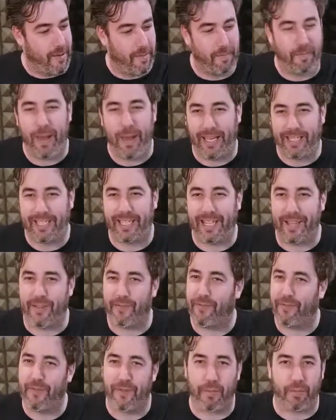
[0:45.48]
Basically, the
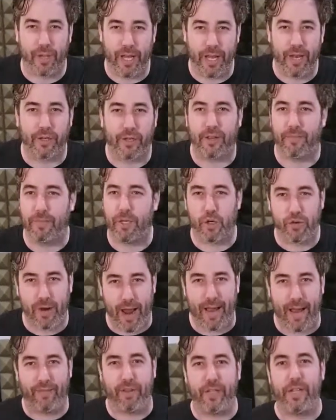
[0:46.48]
players have been
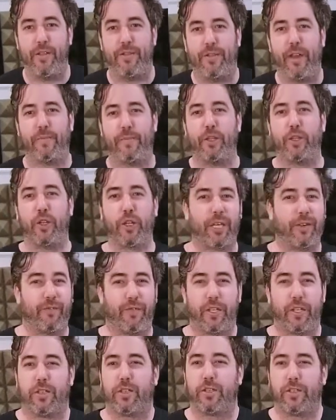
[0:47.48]
traveling. They've been looking for
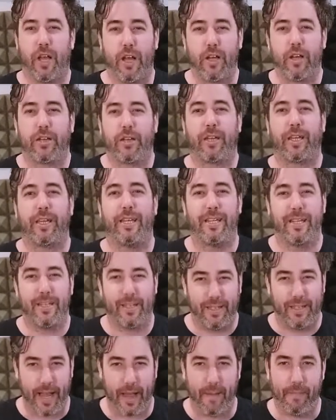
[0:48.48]
the
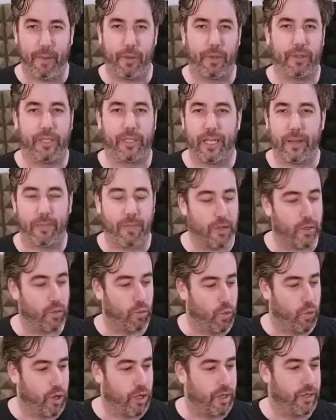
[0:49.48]
Sunken Temple deep in
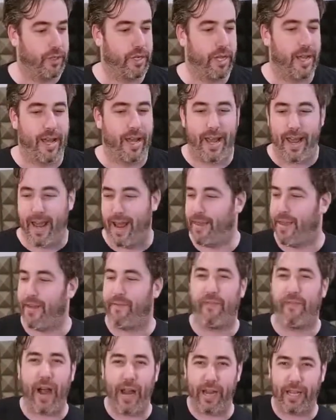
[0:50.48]
the woods, and they
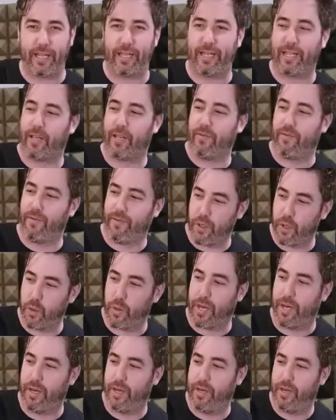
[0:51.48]
finally can view it